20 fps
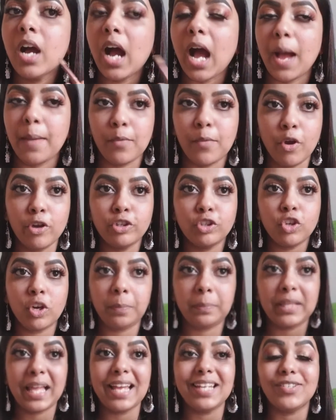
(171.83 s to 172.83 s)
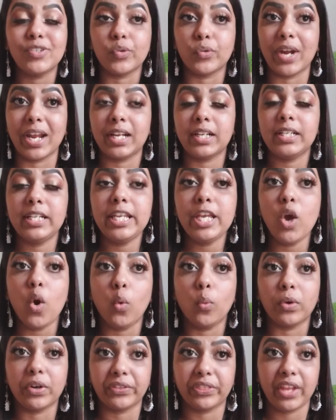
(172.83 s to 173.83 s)
I'm going to apply directly
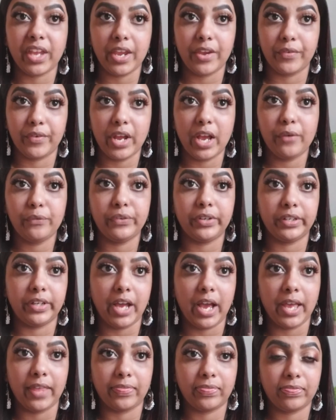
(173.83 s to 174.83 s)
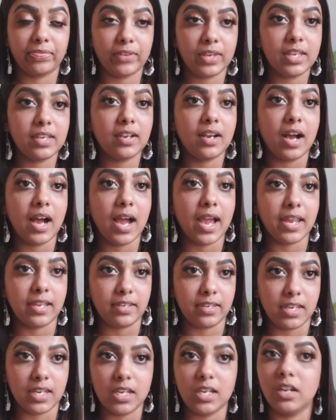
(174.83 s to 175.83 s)
over the area where I think I
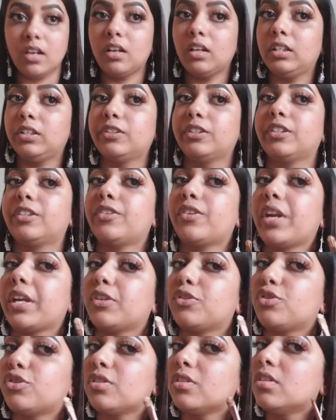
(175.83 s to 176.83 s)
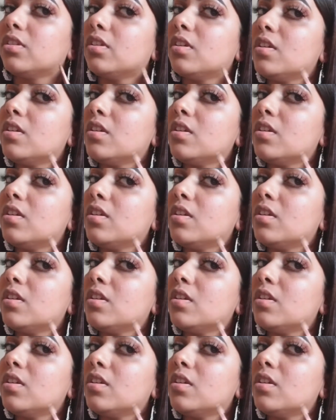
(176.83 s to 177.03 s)
need color correction.